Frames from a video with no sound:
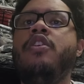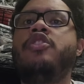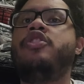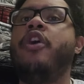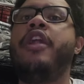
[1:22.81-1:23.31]

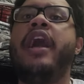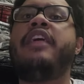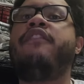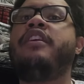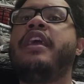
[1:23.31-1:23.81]
You're not
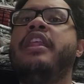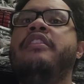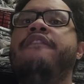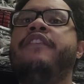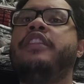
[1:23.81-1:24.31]
even getting
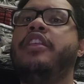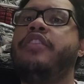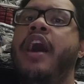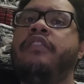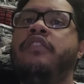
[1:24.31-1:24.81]
the
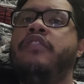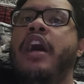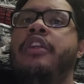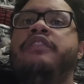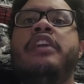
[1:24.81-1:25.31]

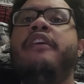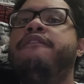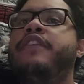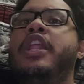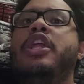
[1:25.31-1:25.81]
$50,000, and the
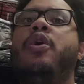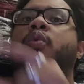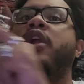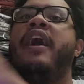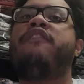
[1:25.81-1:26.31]
video
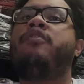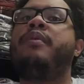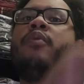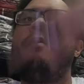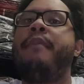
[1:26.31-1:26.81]
will have to
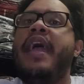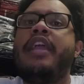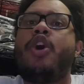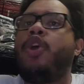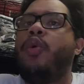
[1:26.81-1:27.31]
be
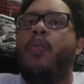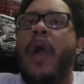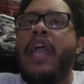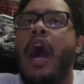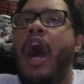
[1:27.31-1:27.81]
remaining all the
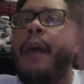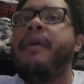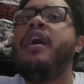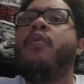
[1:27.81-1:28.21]
way up.